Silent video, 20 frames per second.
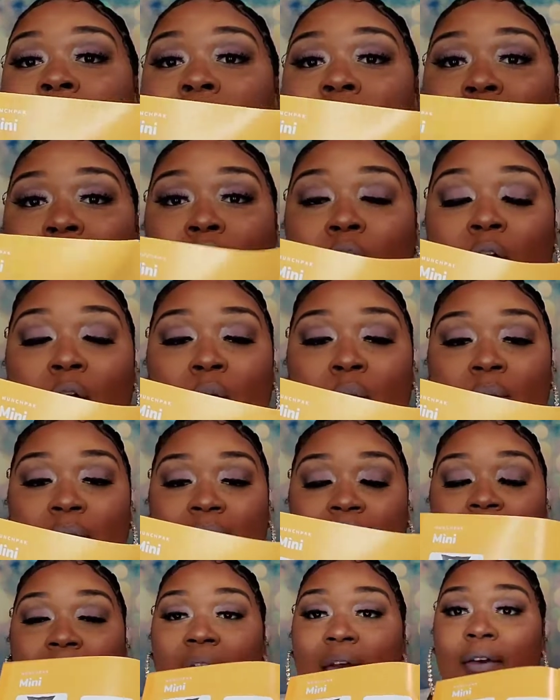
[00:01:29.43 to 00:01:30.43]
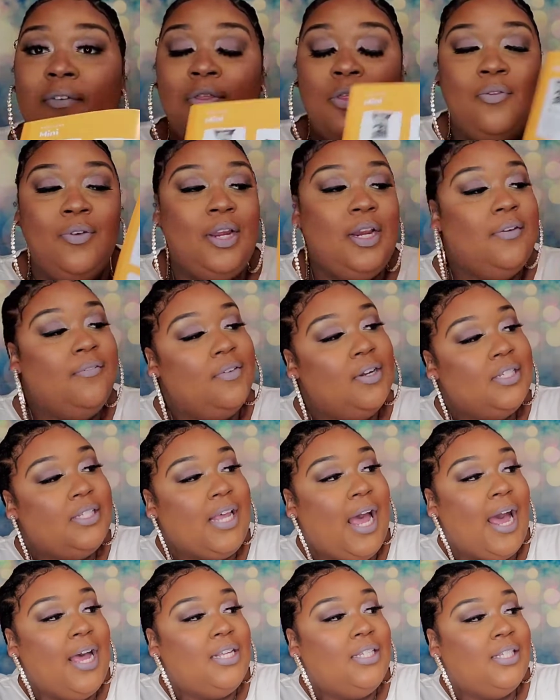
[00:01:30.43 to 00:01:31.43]
So they have three different
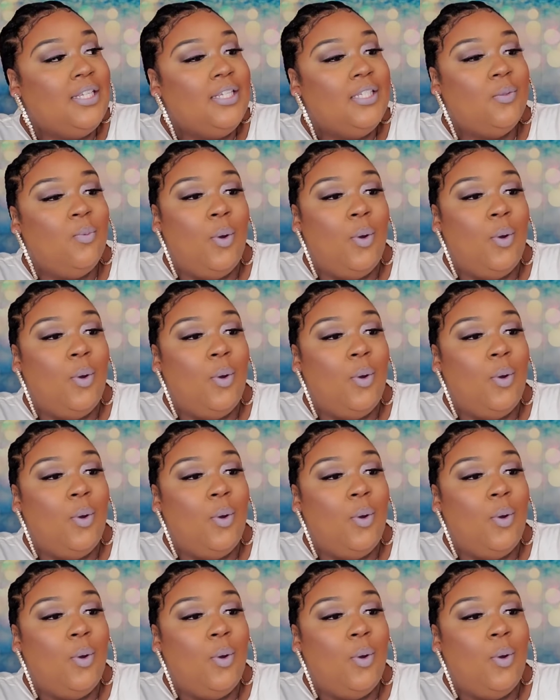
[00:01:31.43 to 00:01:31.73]
sizes.